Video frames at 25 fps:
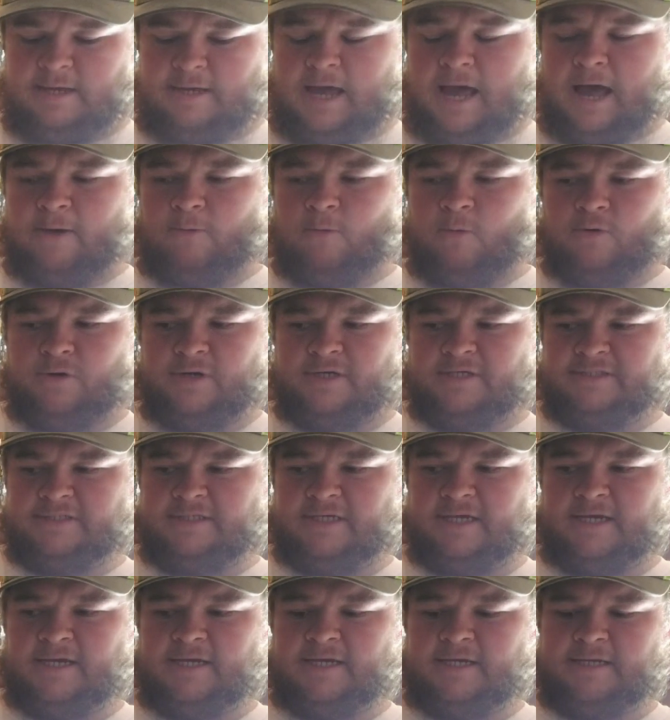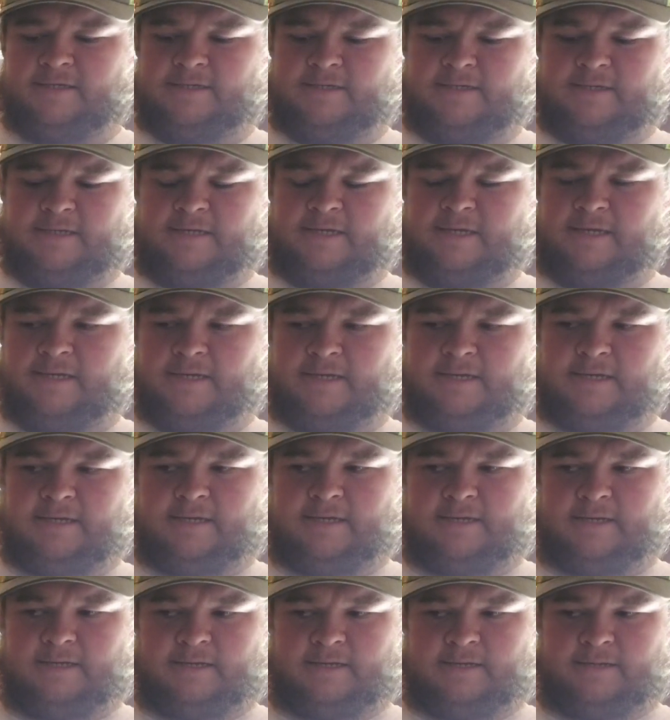I want to say,
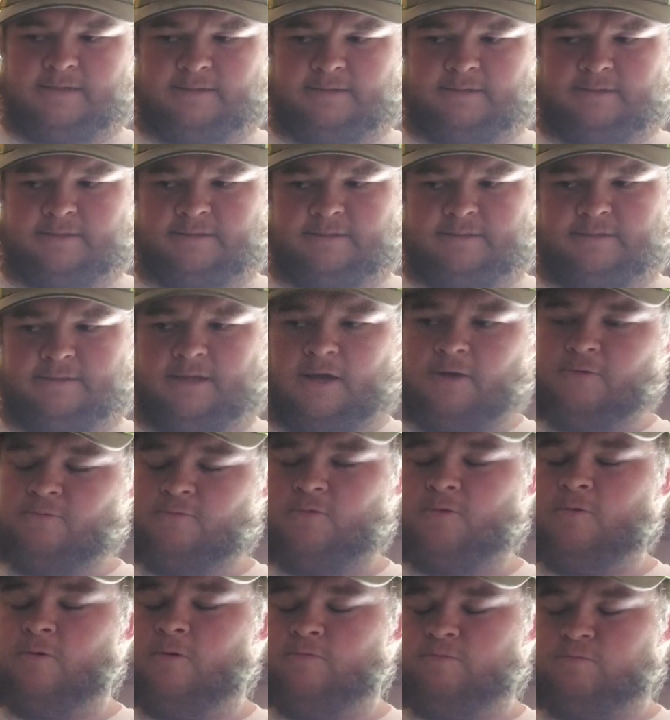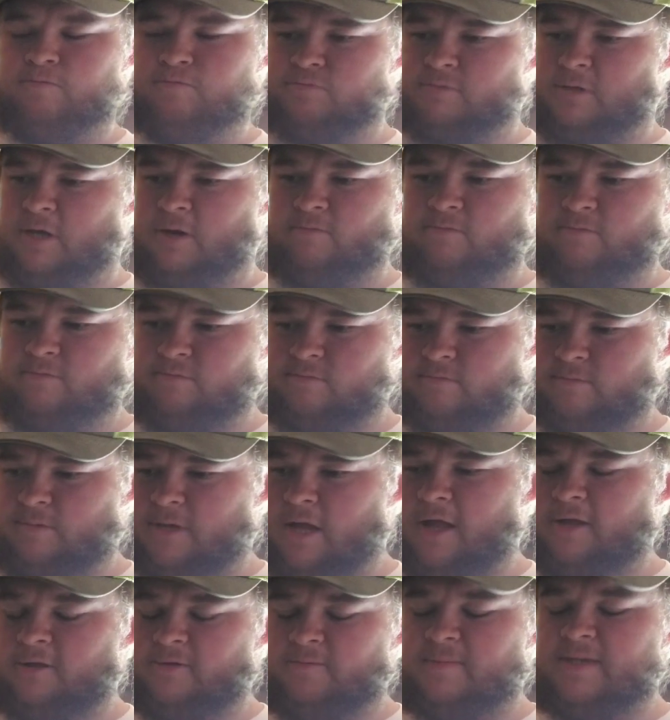don't
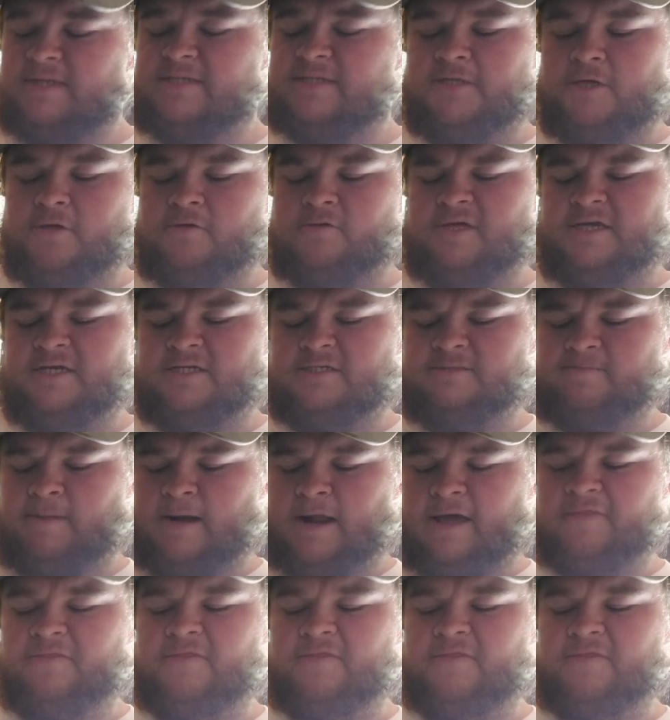hold me to this, but I